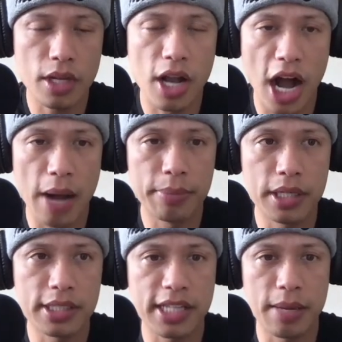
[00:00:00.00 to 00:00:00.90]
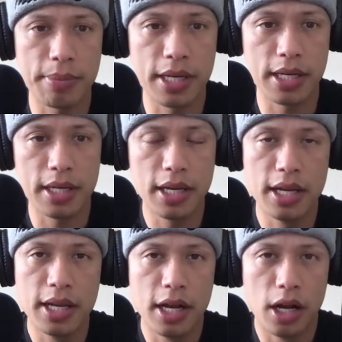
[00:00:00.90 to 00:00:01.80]
I'm going to type in
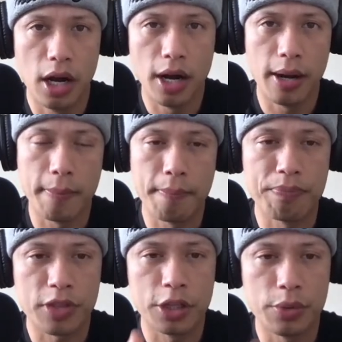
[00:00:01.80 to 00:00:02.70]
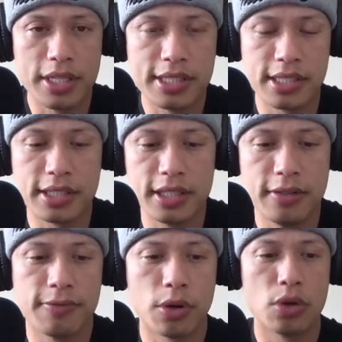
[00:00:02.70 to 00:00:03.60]
um, three sixty
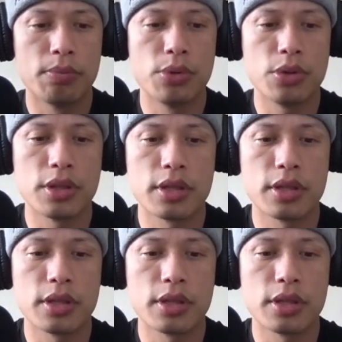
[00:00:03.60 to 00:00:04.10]
photo booth.